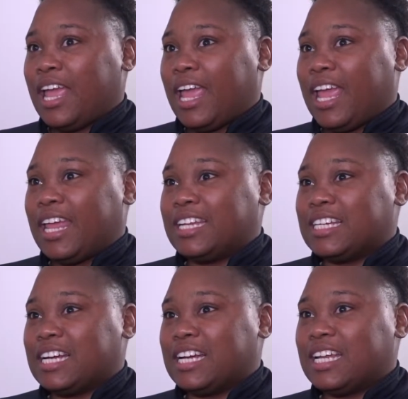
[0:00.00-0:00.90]
And
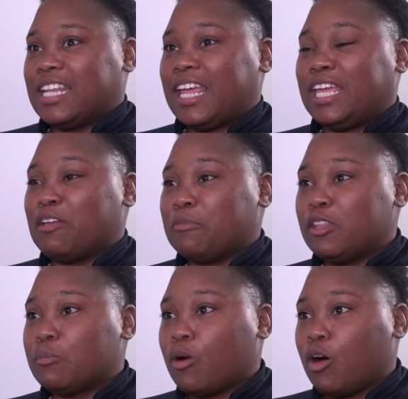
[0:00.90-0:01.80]
they give me
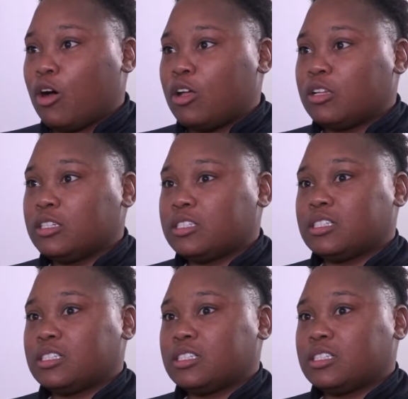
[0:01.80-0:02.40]
the ball.